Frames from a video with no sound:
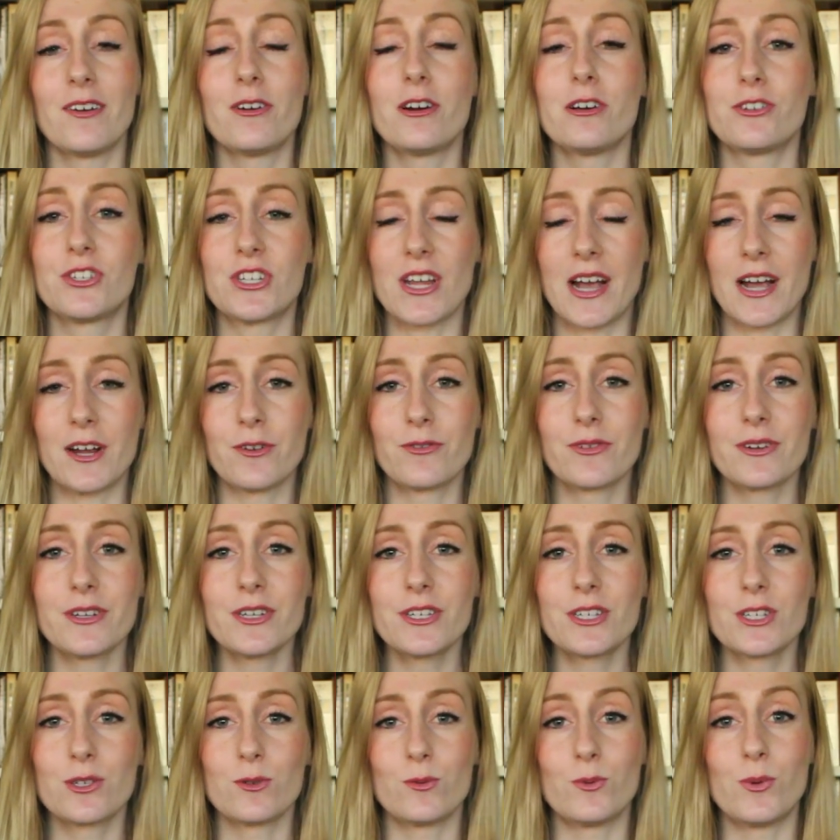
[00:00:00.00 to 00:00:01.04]

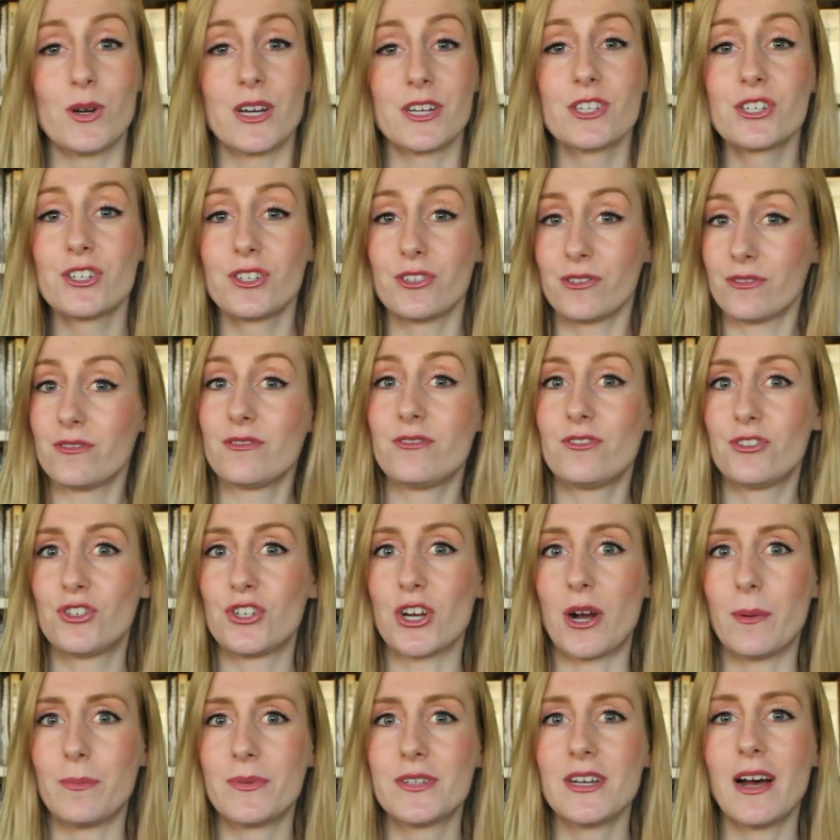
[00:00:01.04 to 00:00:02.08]
Osiris was
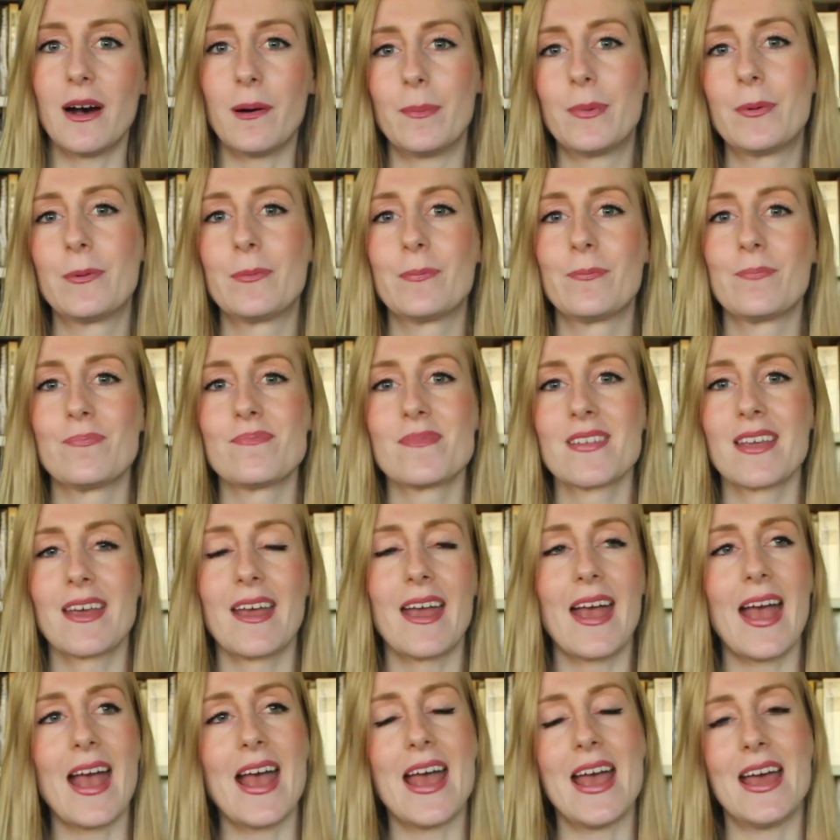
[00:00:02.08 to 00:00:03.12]
chopped up
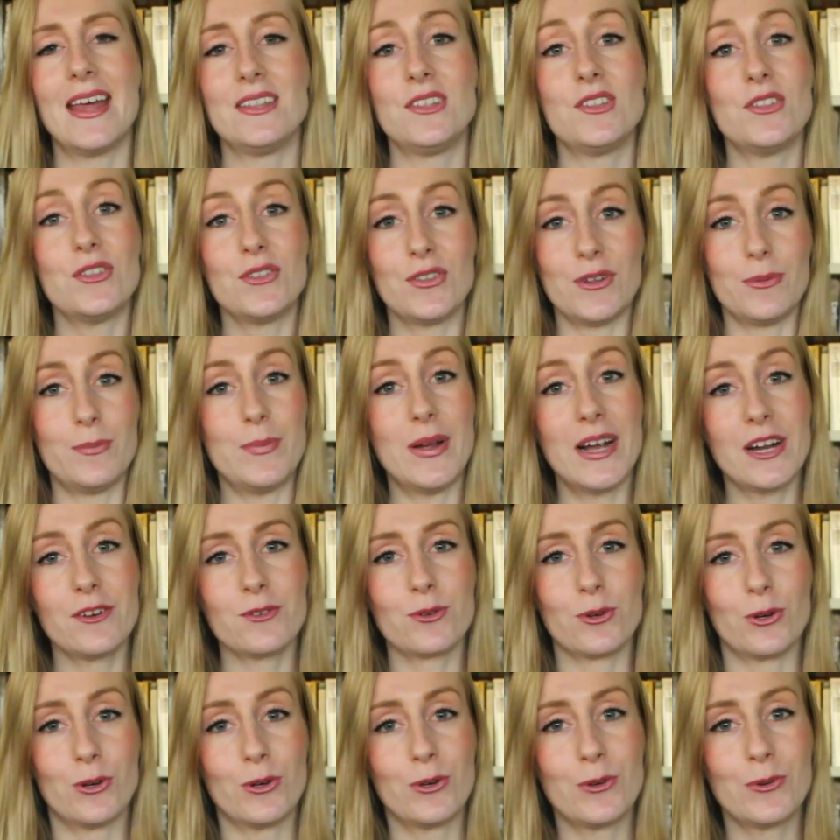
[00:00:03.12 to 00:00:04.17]
and the
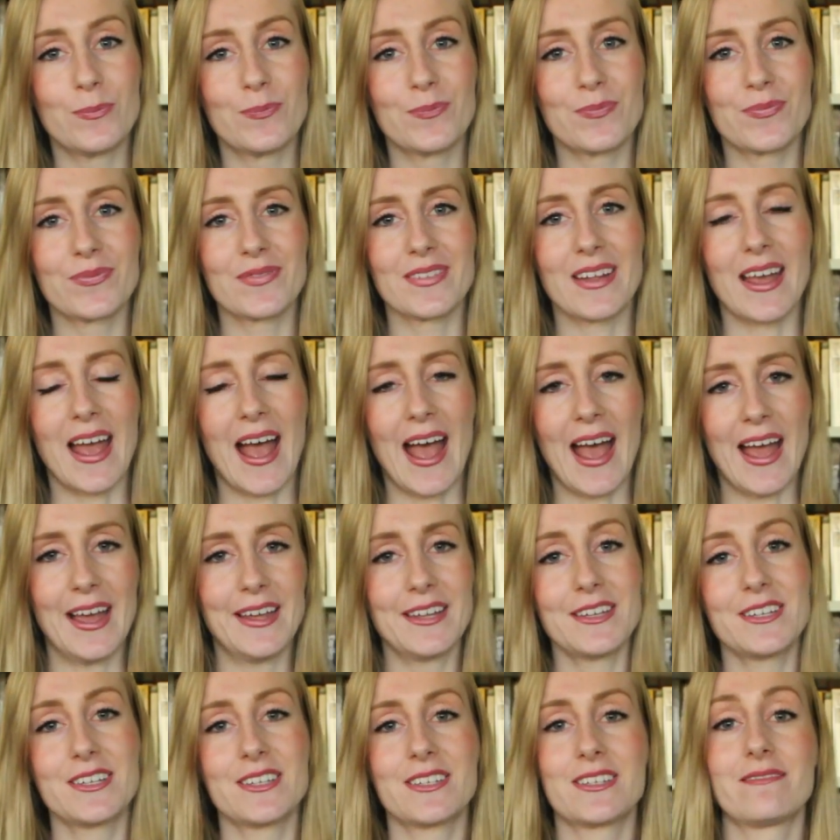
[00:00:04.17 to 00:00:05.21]
barrel
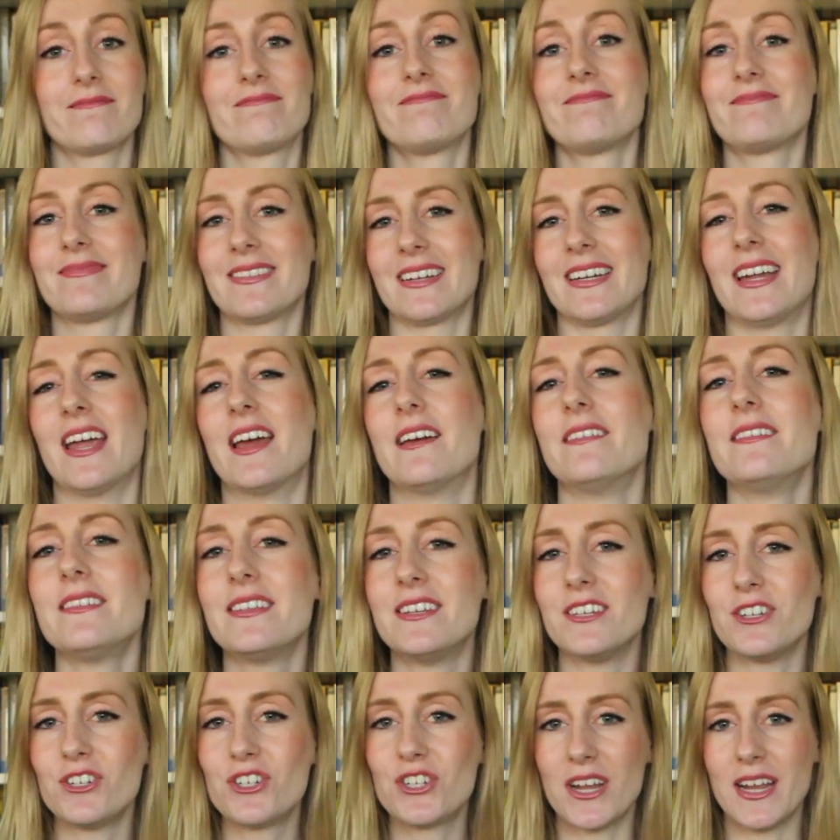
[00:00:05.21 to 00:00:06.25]
has, again,
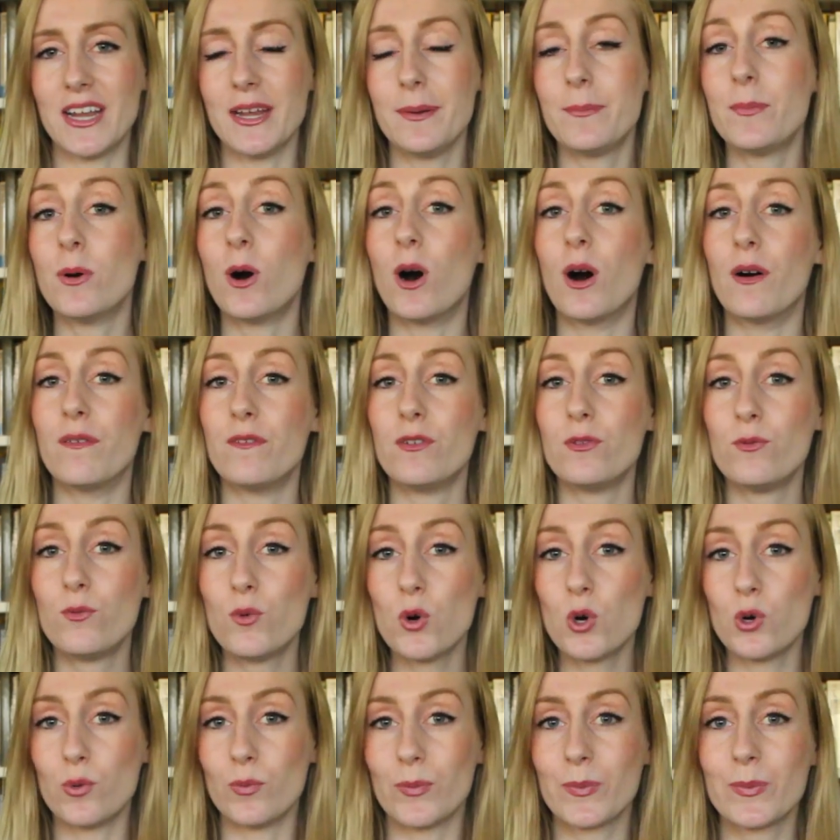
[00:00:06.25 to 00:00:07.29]
the shape of a
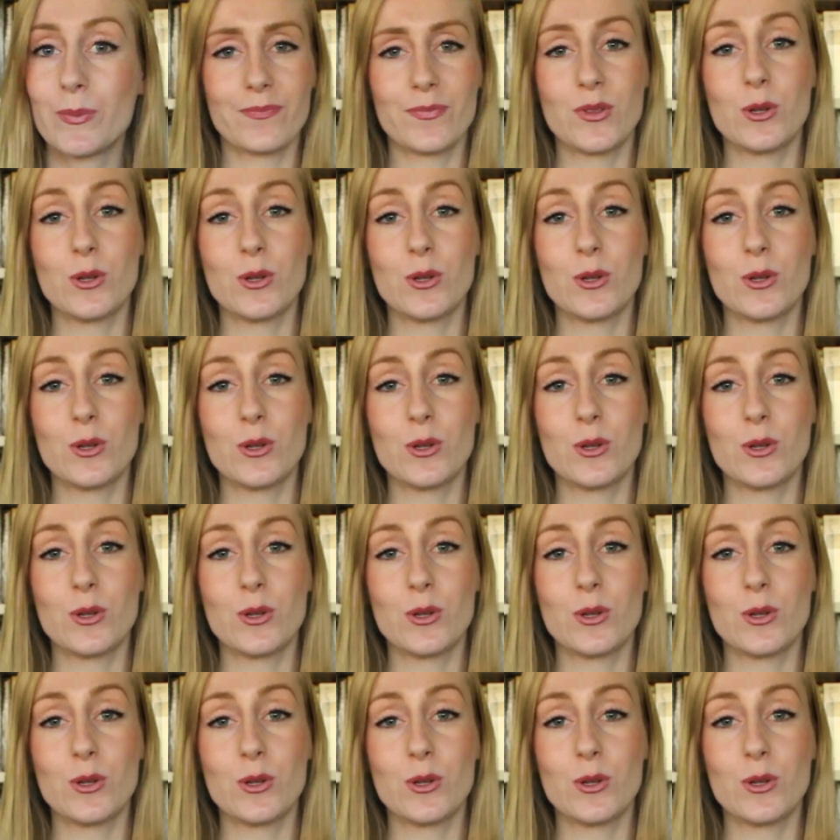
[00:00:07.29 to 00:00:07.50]
womb.